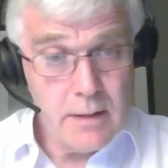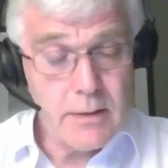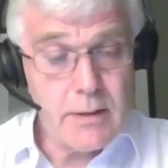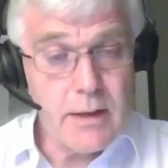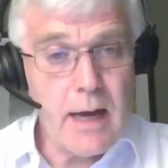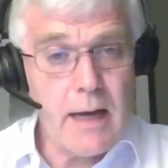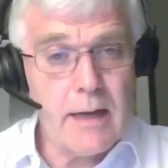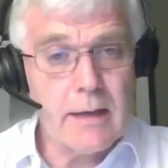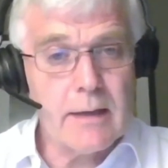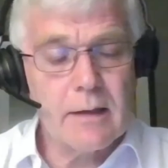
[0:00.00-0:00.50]

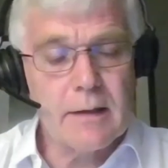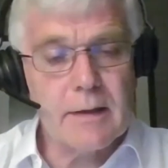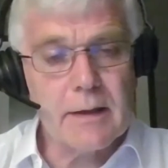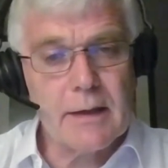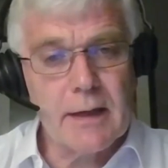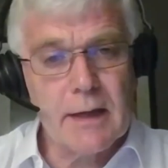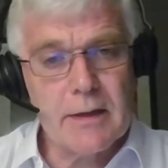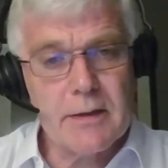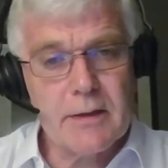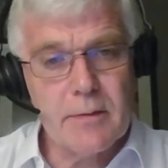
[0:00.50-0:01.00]
handle the
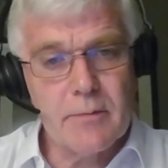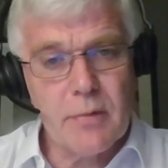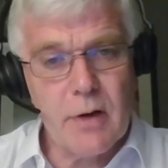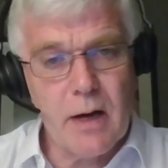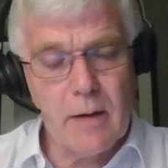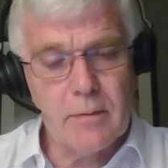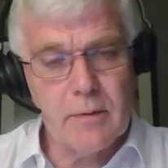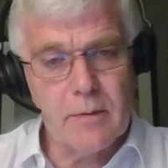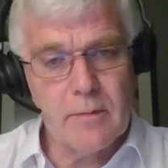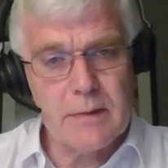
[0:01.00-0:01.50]
connection
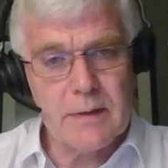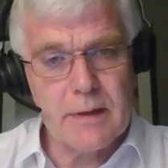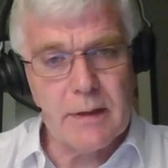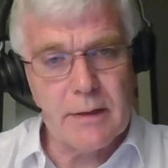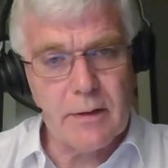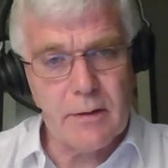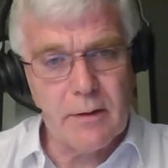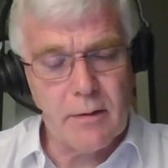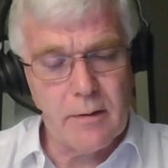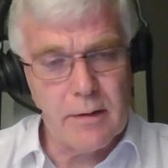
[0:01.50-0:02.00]
problems
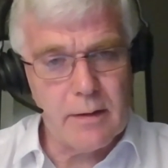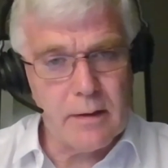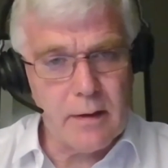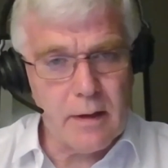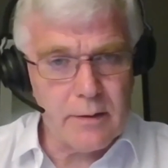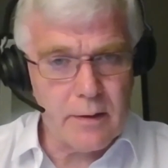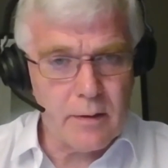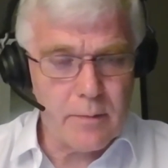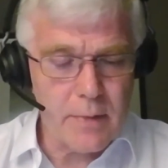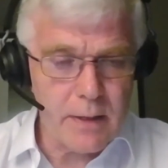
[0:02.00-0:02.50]
that
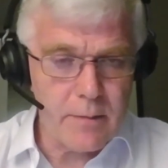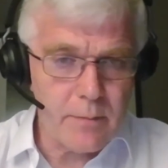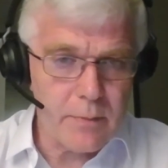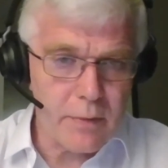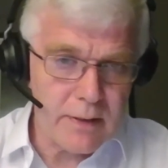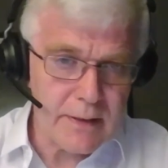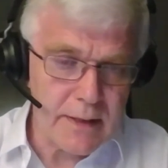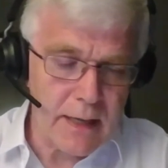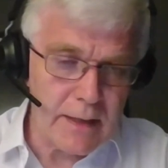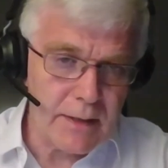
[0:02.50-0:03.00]
they're being
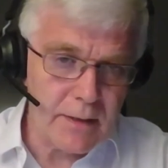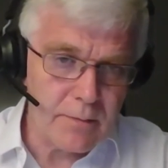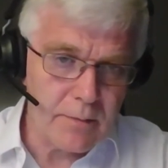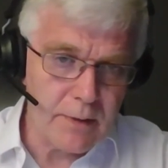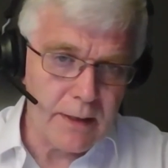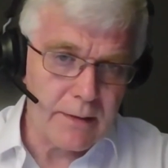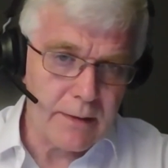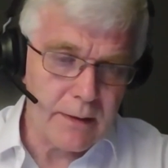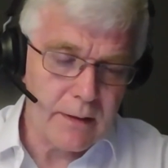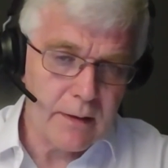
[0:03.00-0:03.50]
presented
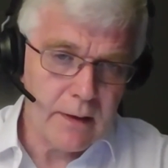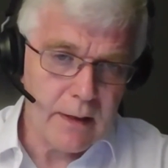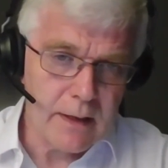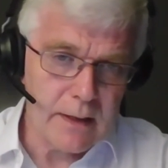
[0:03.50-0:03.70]
with